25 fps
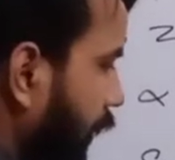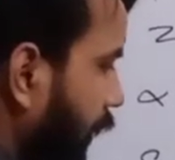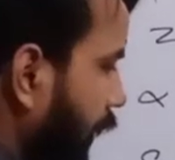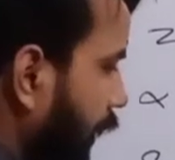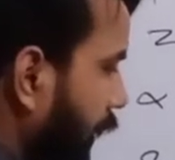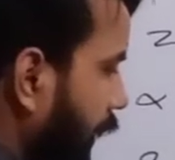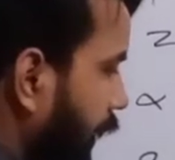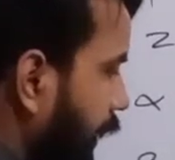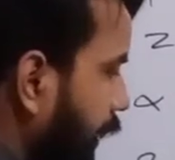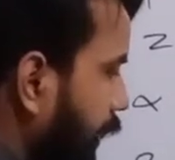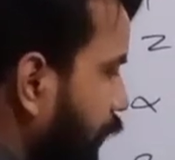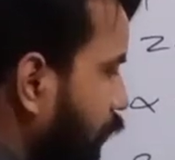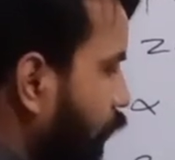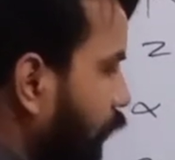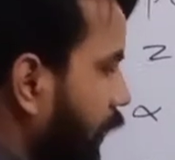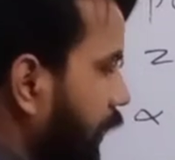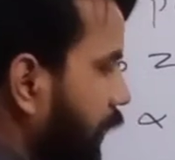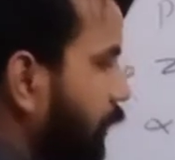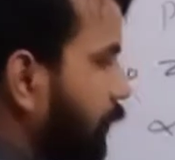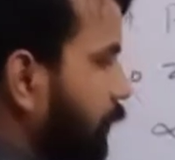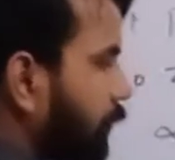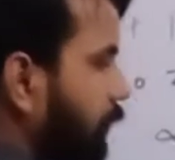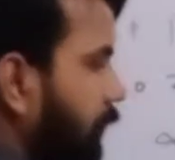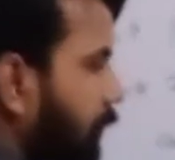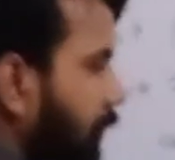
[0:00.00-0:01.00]
equal
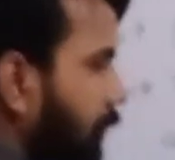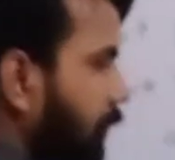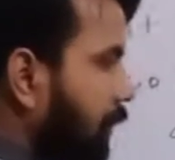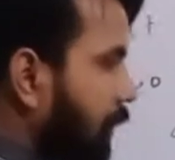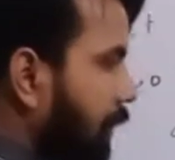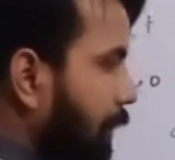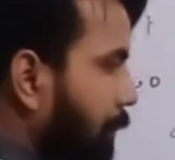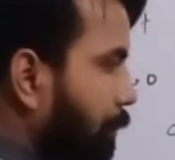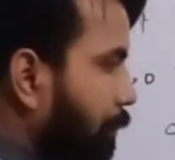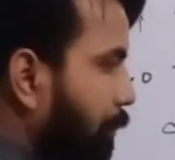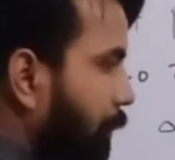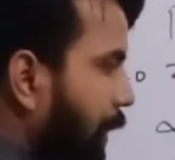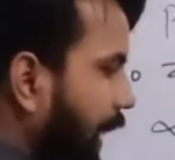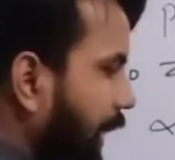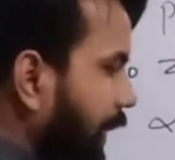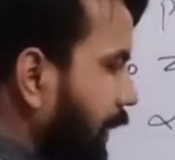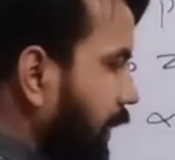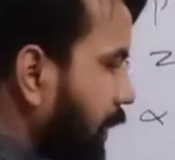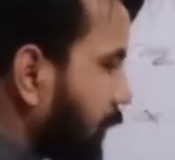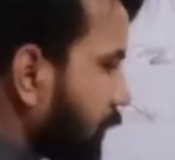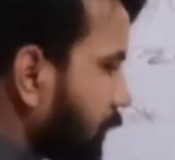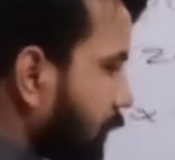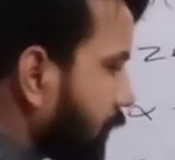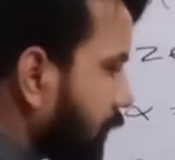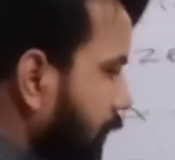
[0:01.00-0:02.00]
to
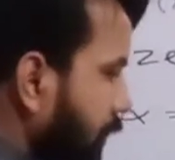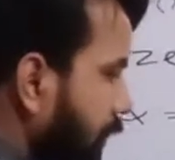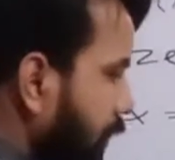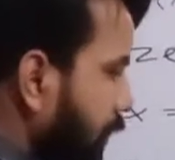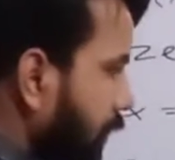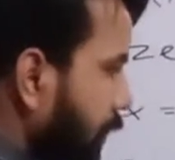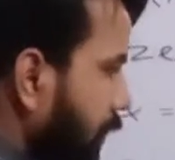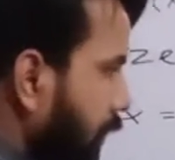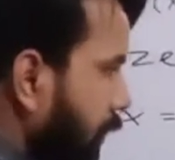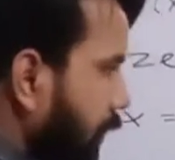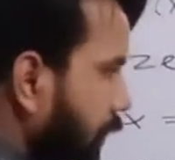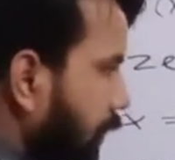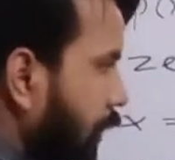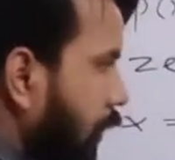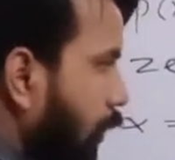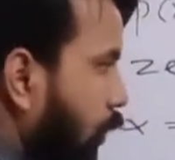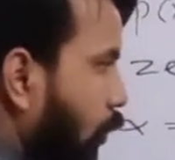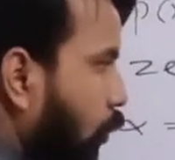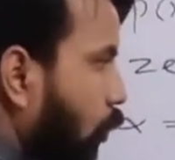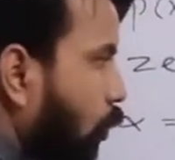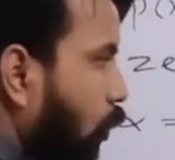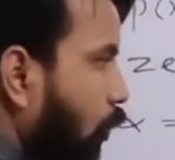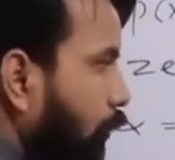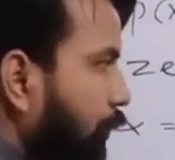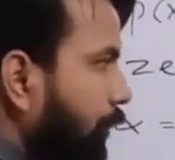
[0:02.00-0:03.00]
minus
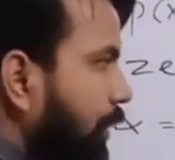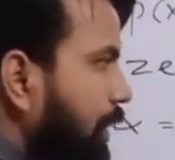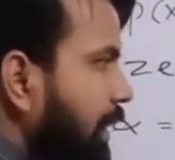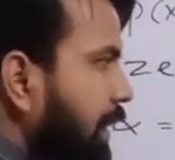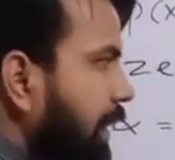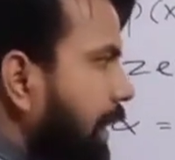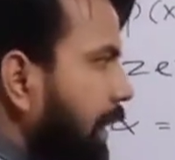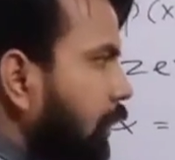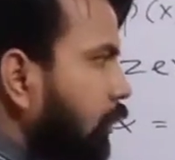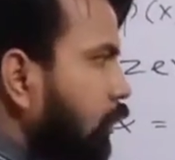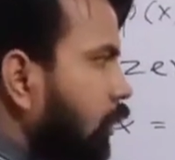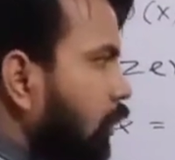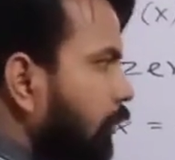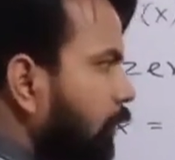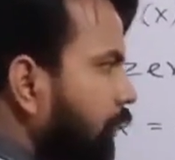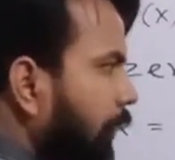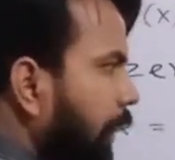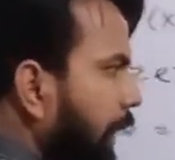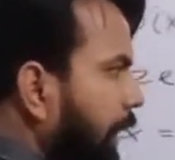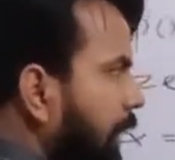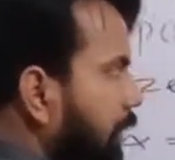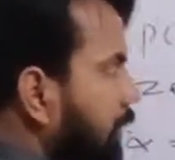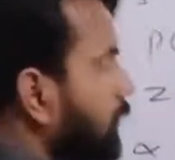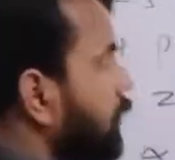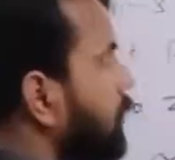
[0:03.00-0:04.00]
coefficient of
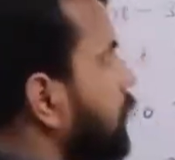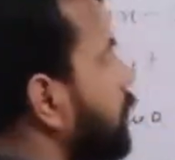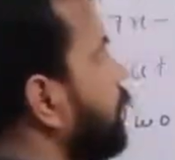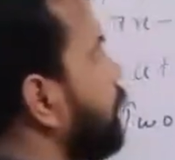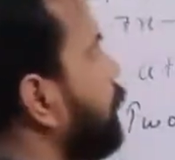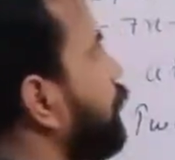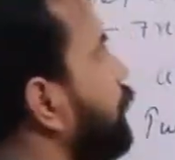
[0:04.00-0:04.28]
x.